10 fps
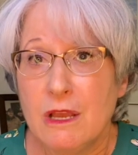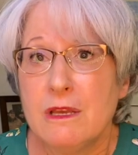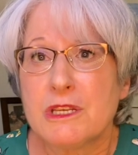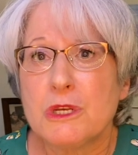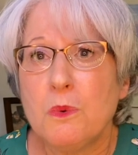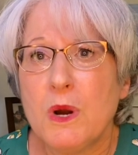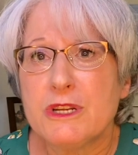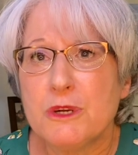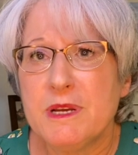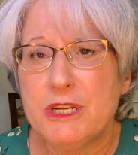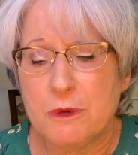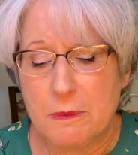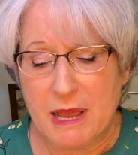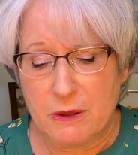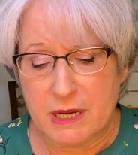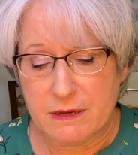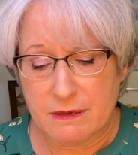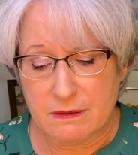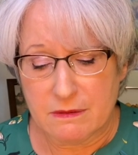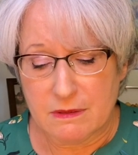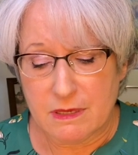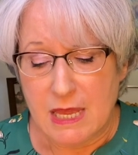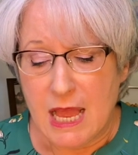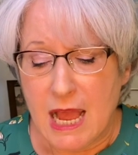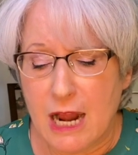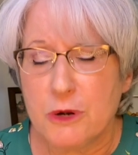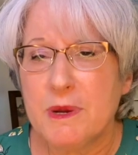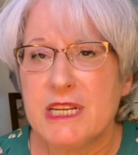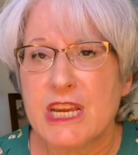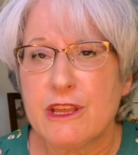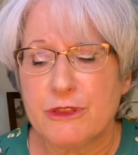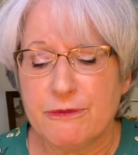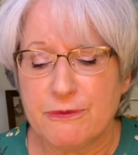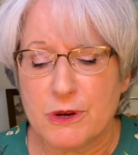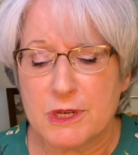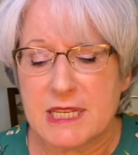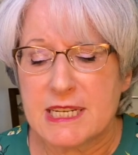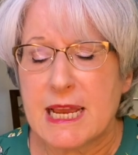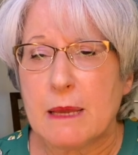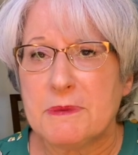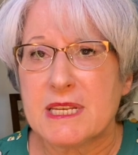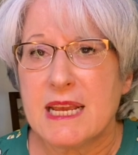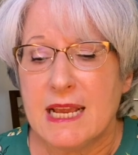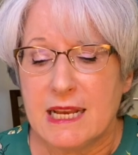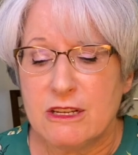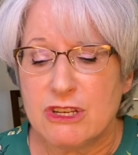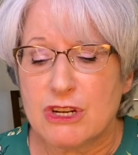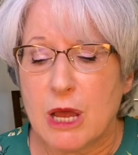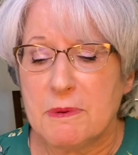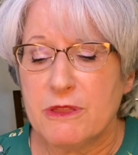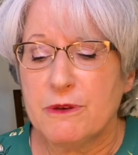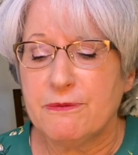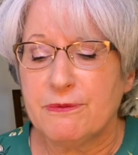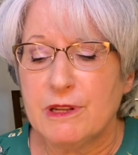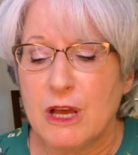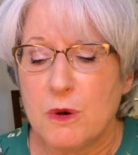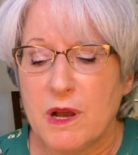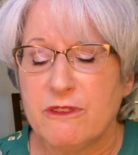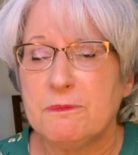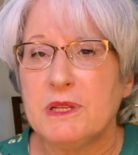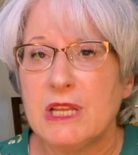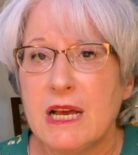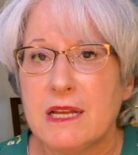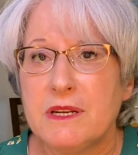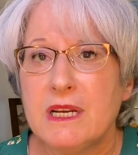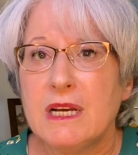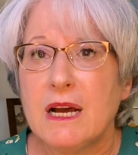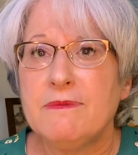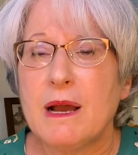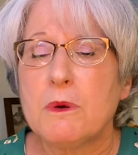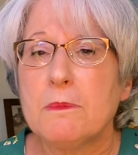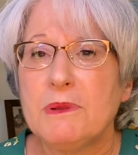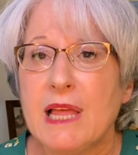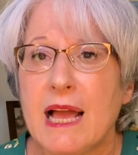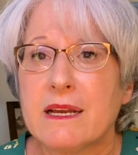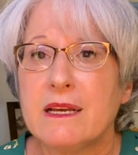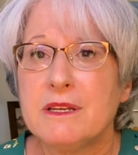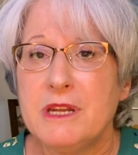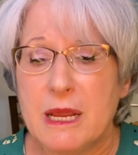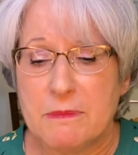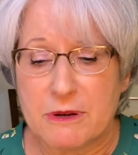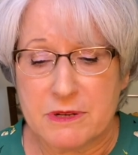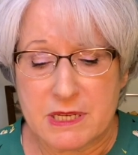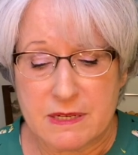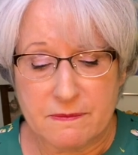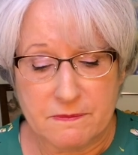So what do we do about it? How do we take the first steps in stopping the flow of blood of our Black neighbors?